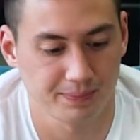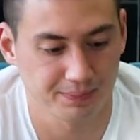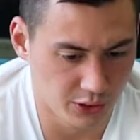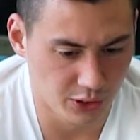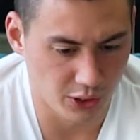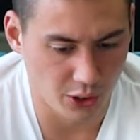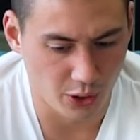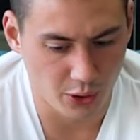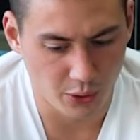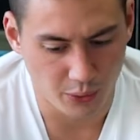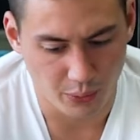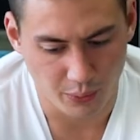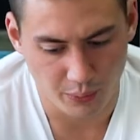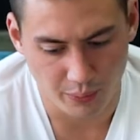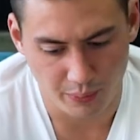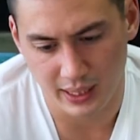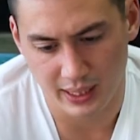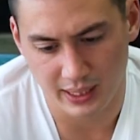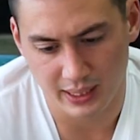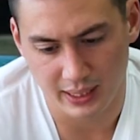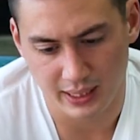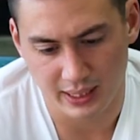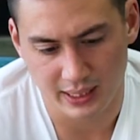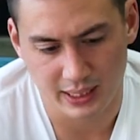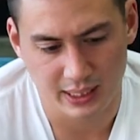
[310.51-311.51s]
So
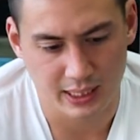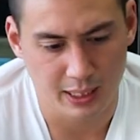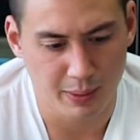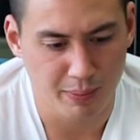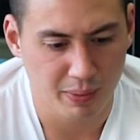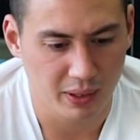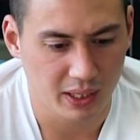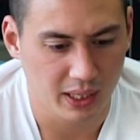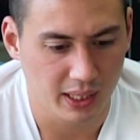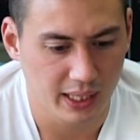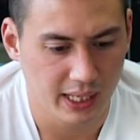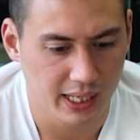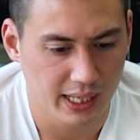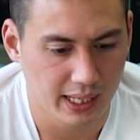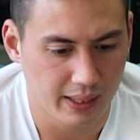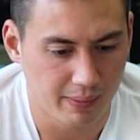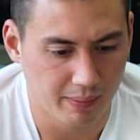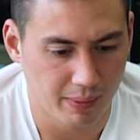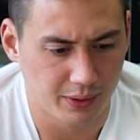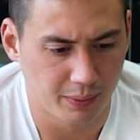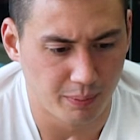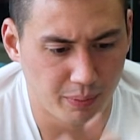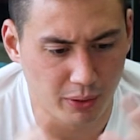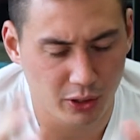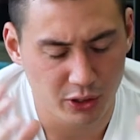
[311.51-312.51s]
it's typically,
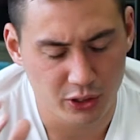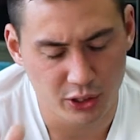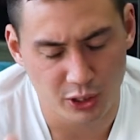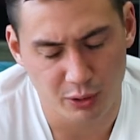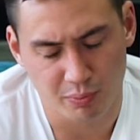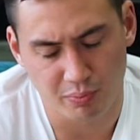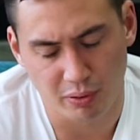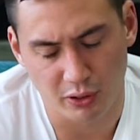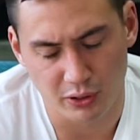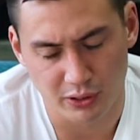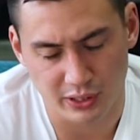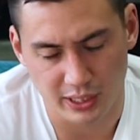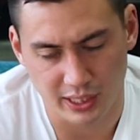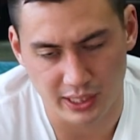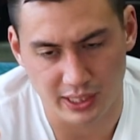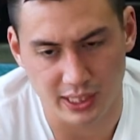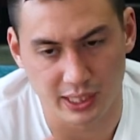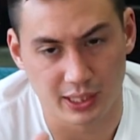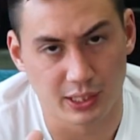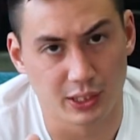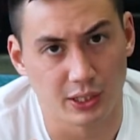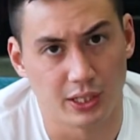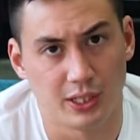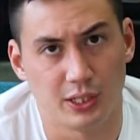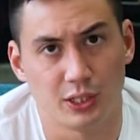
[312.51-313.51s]
the purchase process
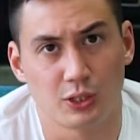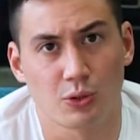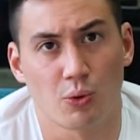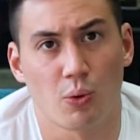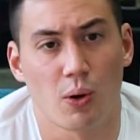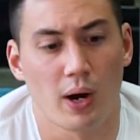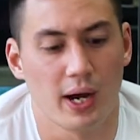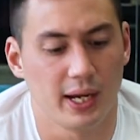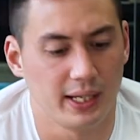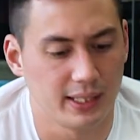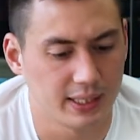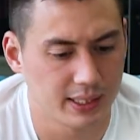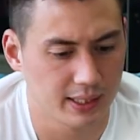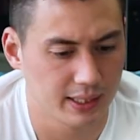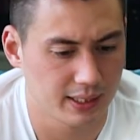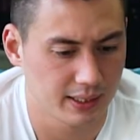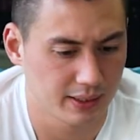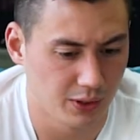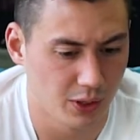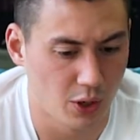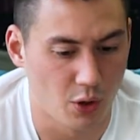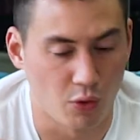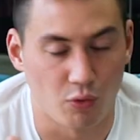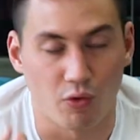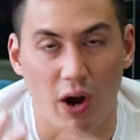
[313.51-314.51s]
is quite,
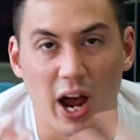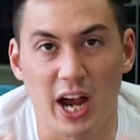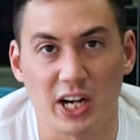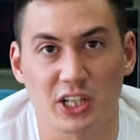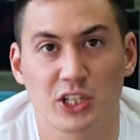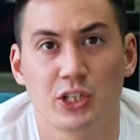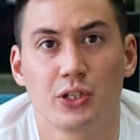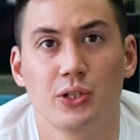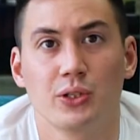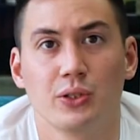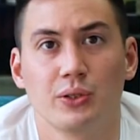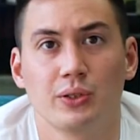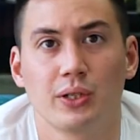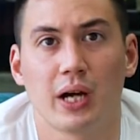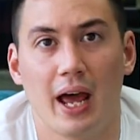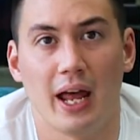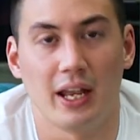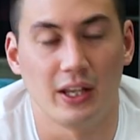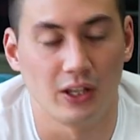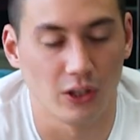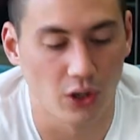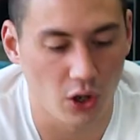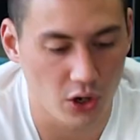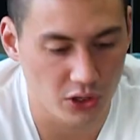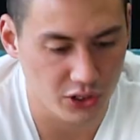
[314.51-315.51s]
rational
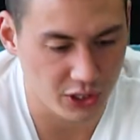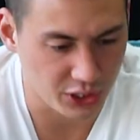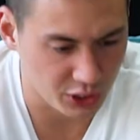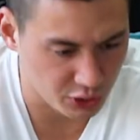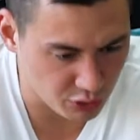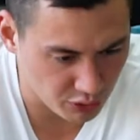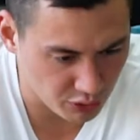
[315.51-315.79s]
and logic